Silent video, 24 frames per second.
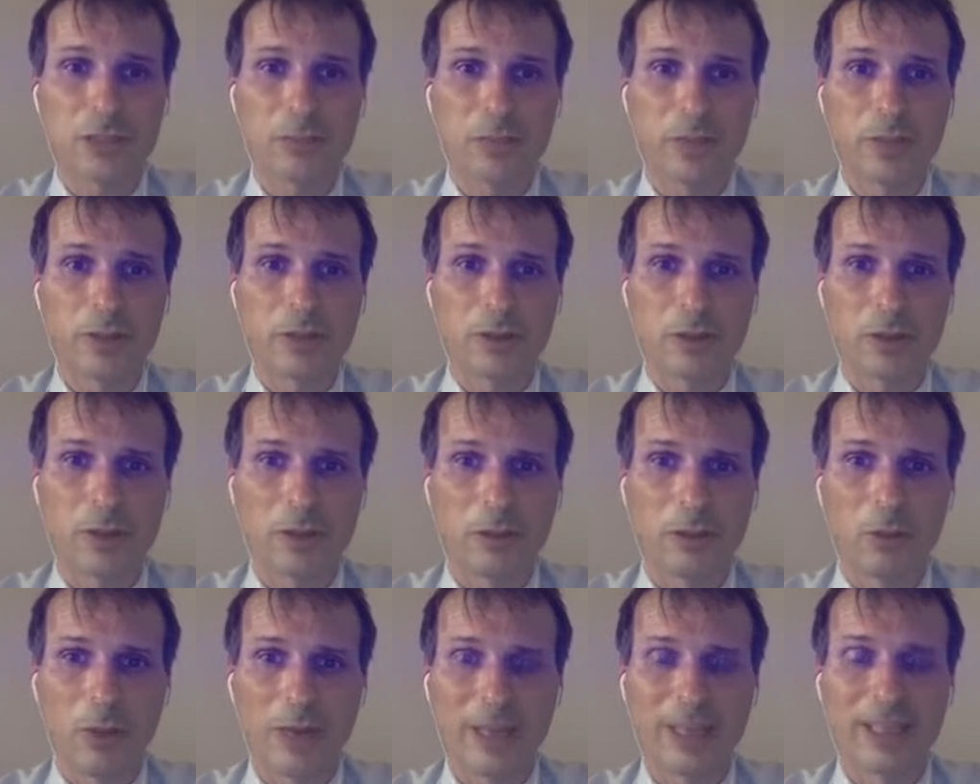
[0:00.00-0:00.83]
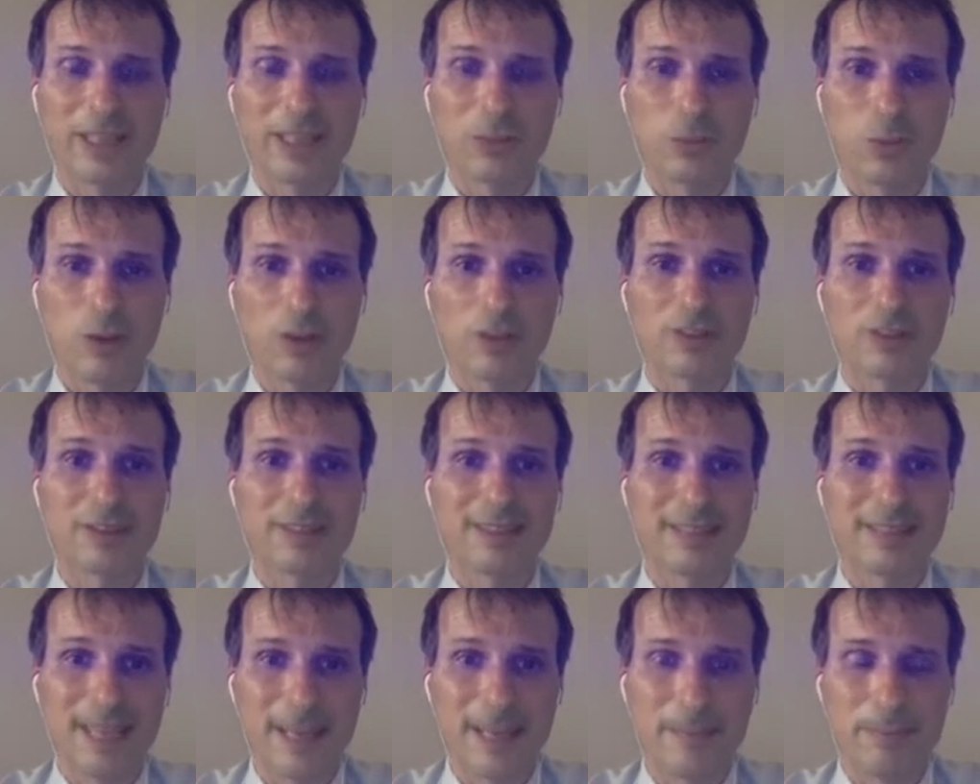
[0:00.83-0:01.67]
but when it was
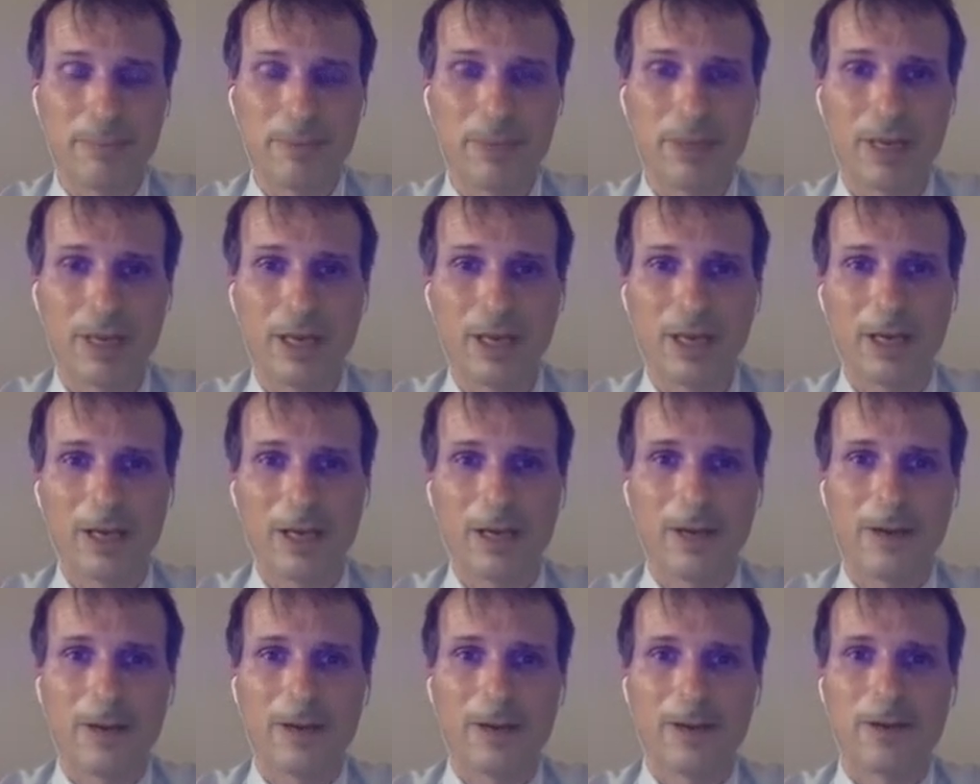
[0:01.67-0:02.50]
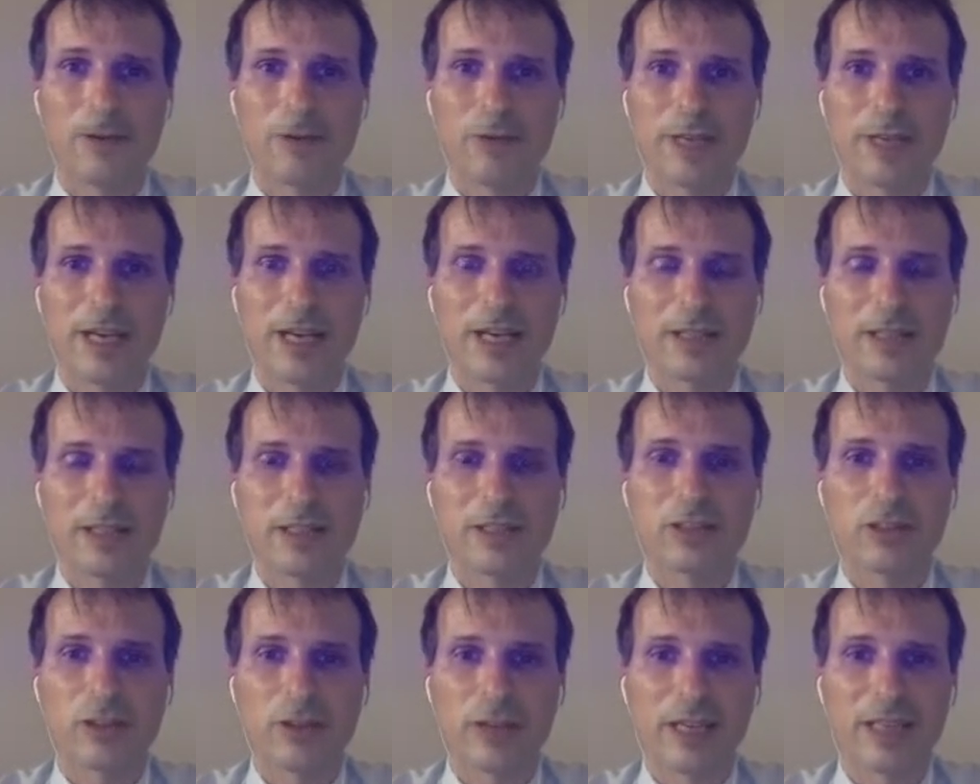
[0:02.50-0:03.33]
deep
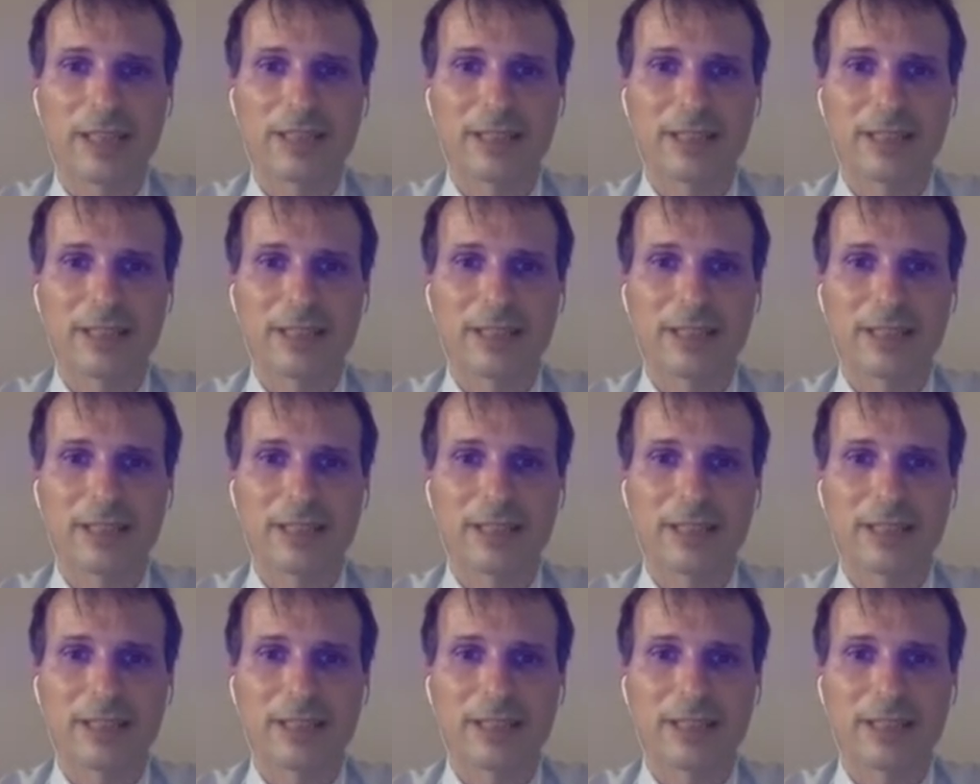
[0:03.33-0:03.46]
regarding the heel